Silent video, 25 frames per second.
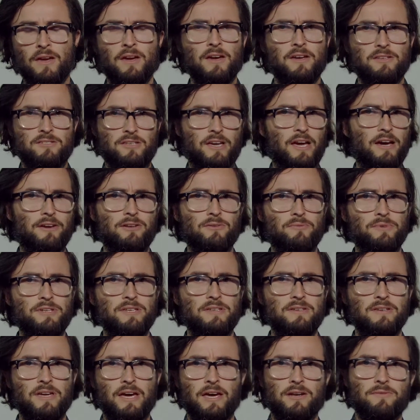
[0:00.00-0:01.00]
So how do
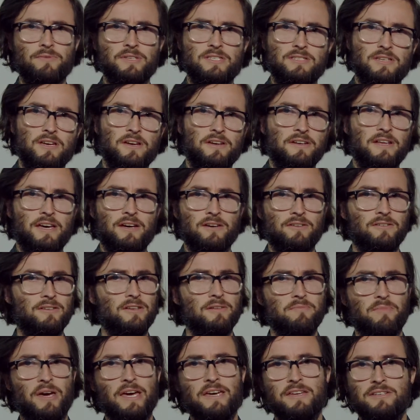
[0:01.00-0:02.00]
we turn our
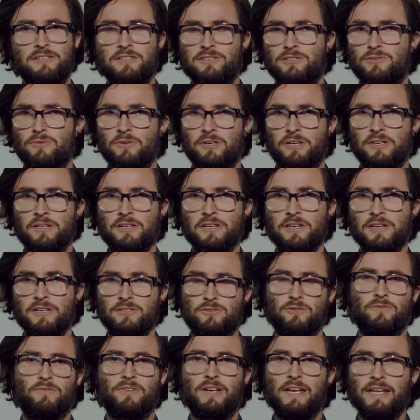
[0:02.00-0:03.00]
page into a
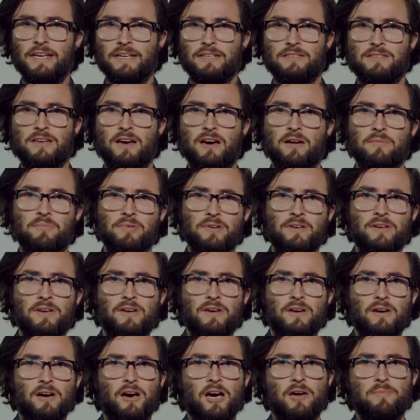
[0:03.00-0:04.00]
sort of linked up
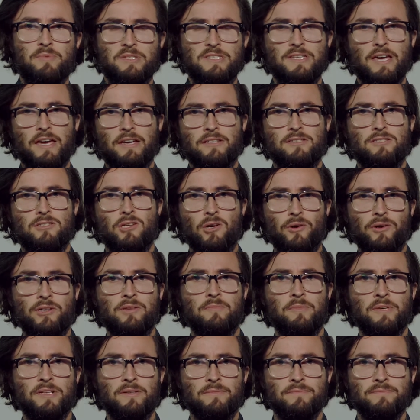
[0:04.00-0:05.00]
hypertext
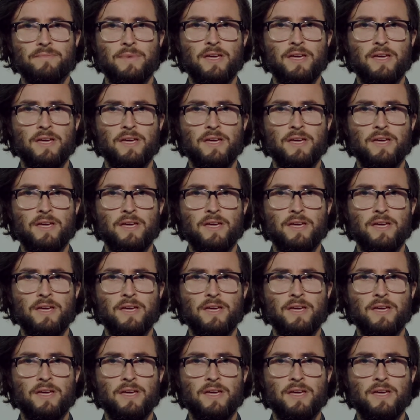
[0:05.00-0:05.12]
document?